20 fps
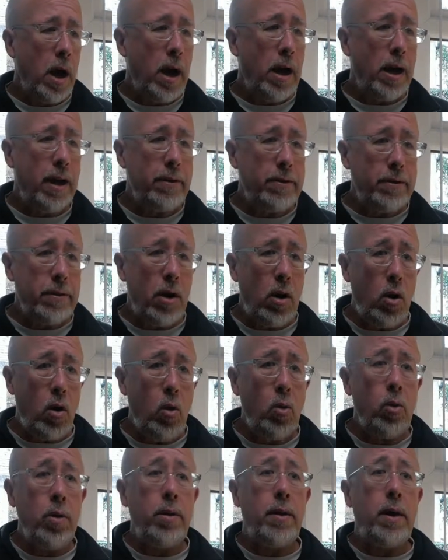and
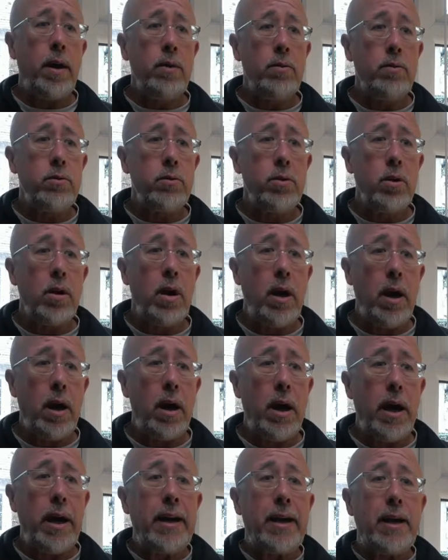all of those
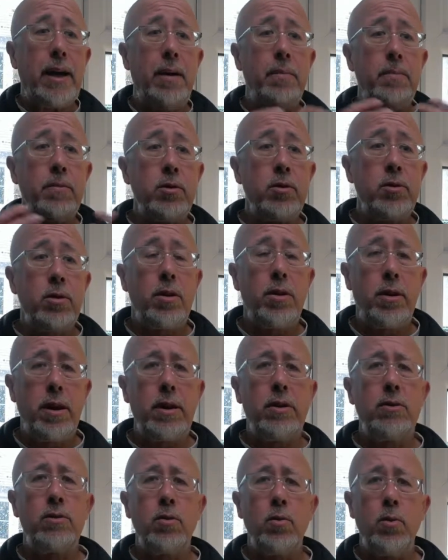encompass the
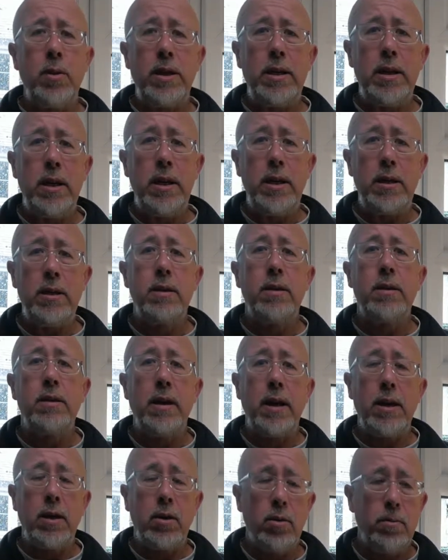things that we need to
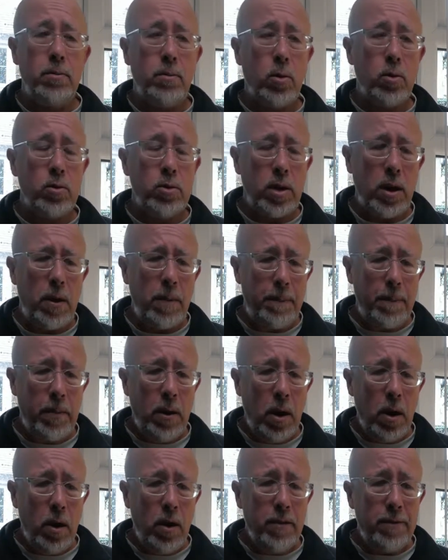take on board. So
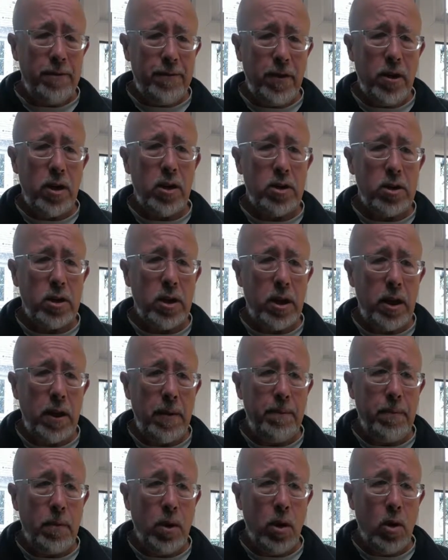firstly,
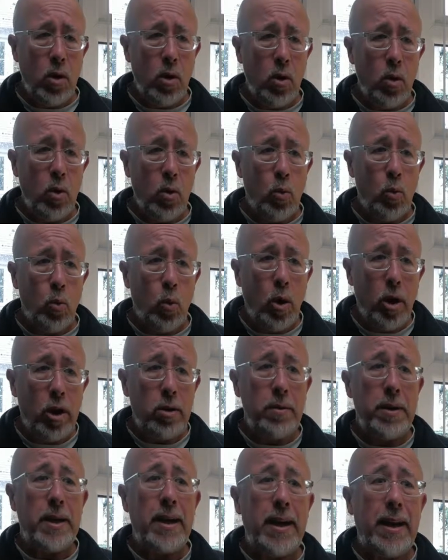why do
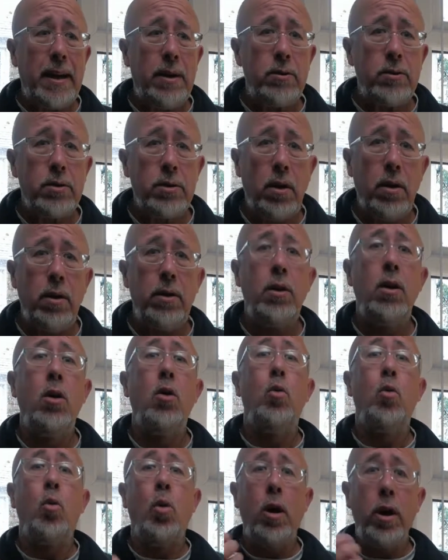we get outside?
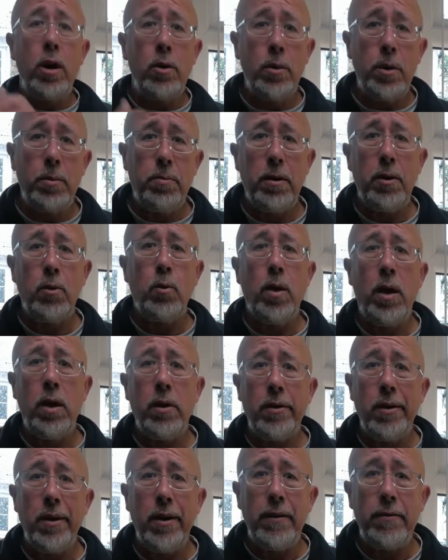Why do we bring
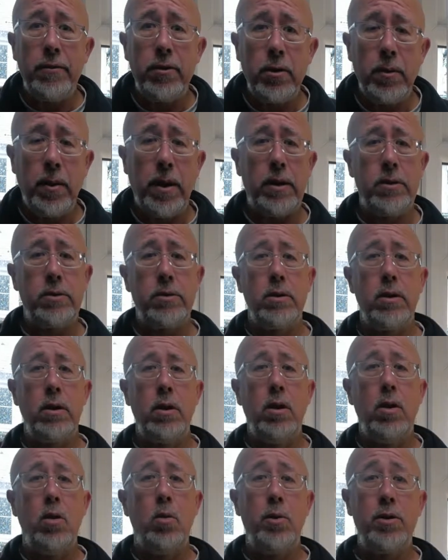wildlife to us?
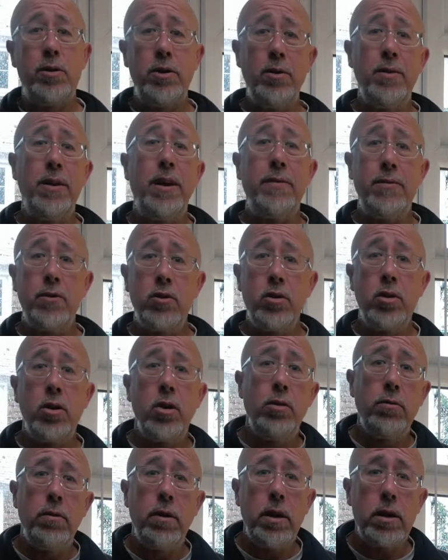We do that for
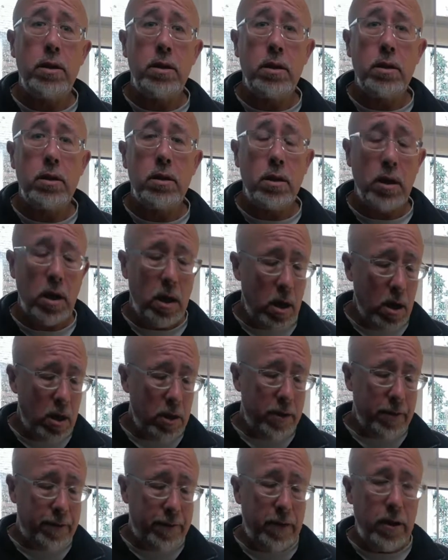two reasons.
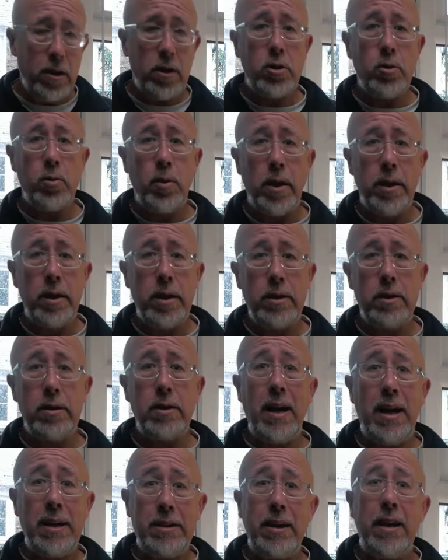The first one is,
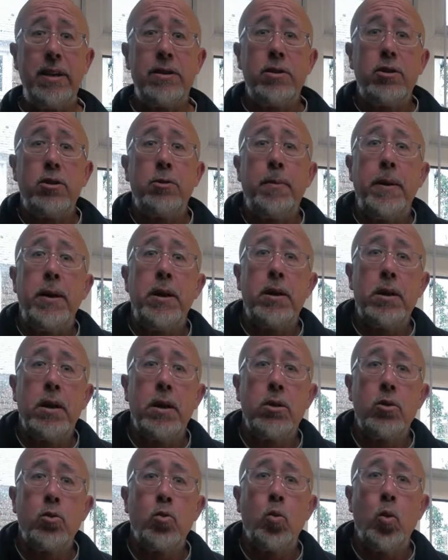as a
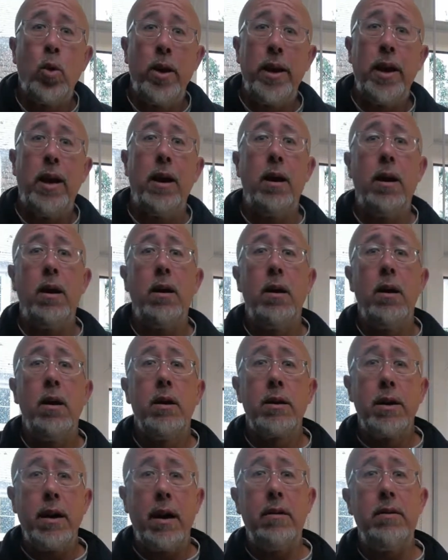species, we are
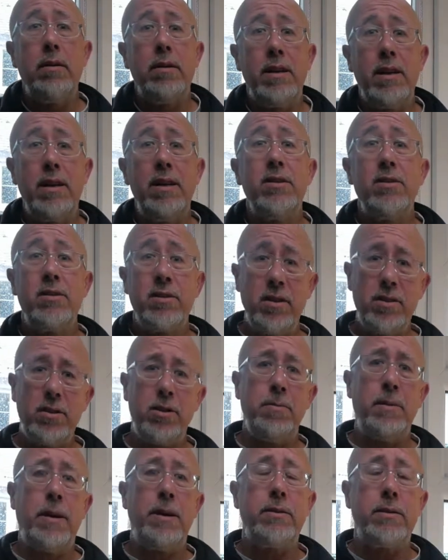currently
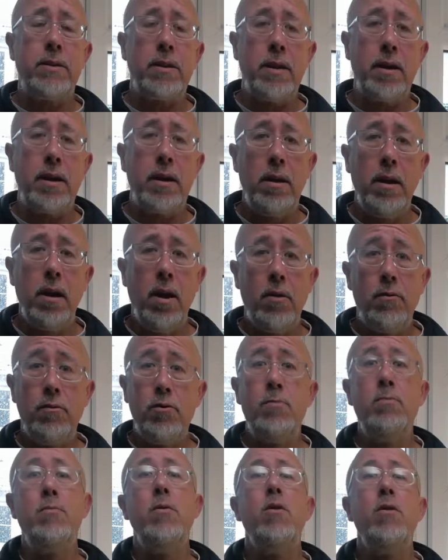systematically
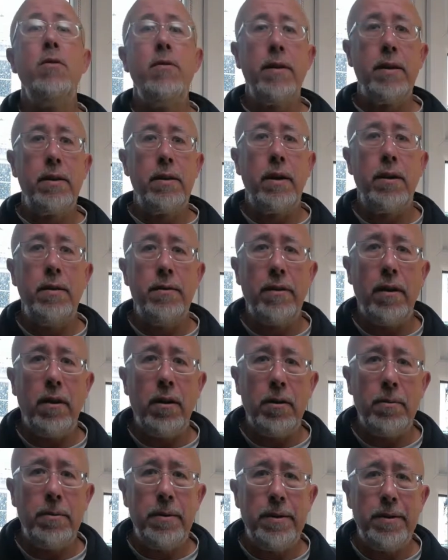removing the
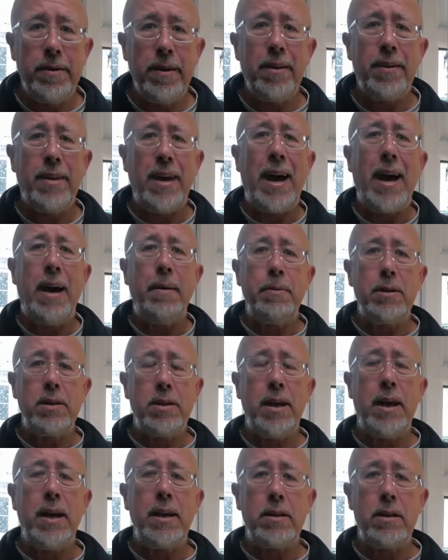environment, the
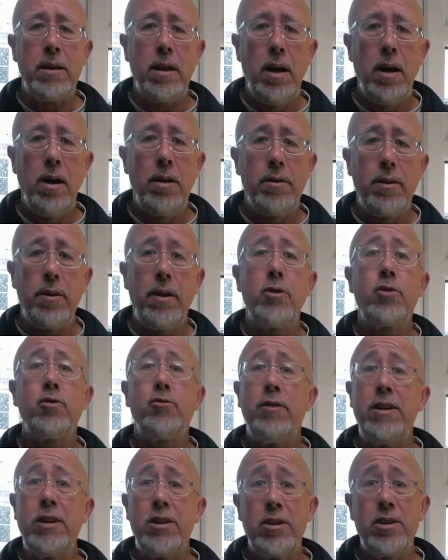habitat that those
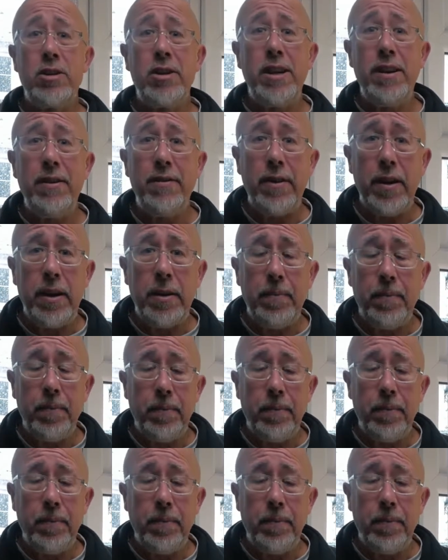creatures live in.